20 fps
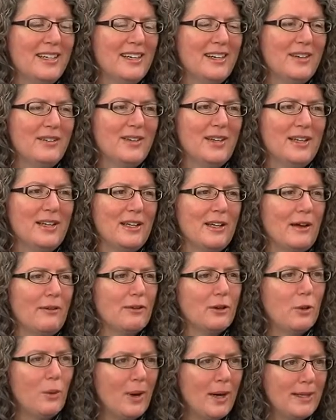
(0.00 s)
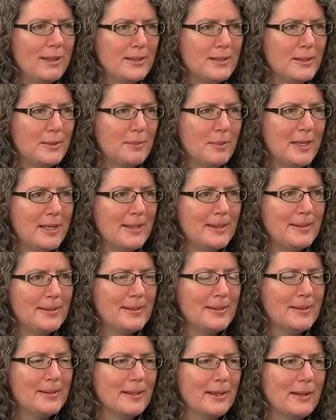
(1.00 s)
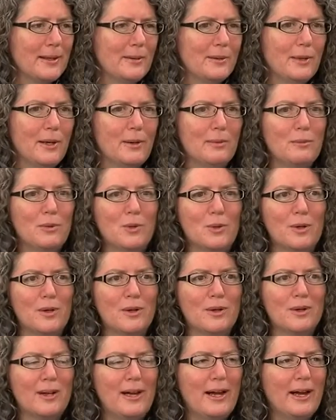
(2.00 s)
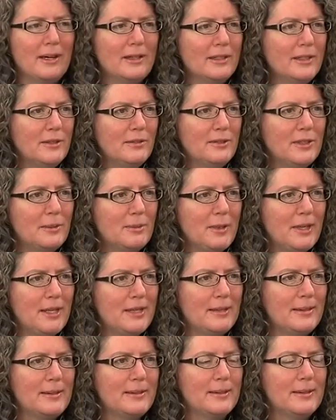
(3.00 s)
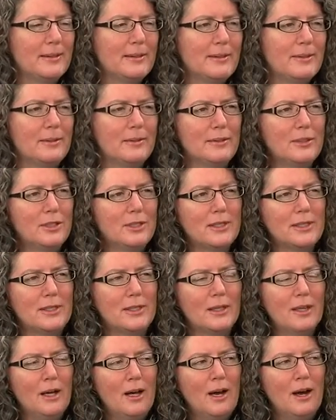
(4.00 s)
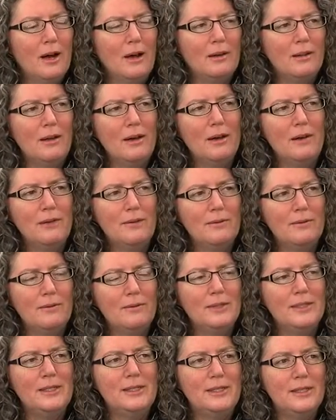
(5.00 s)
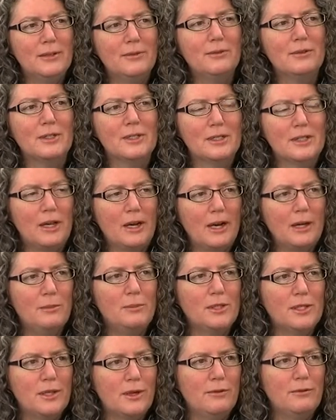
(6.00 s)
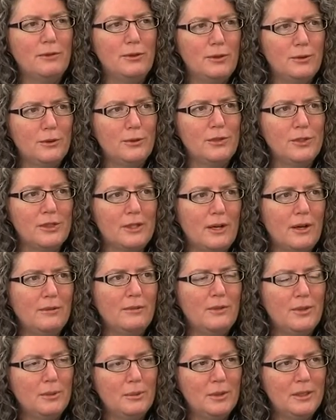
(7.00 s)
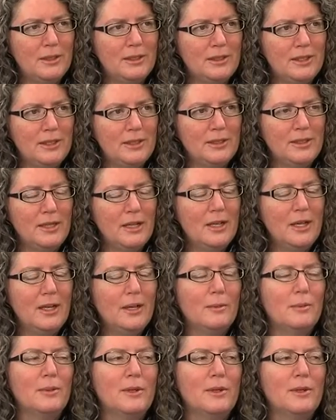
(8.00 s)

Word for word: Uh, mm-hmm. Uh, they can have a quiet space, uh, a more active space. So just a lot of different types of use of the building. Mm-hmm.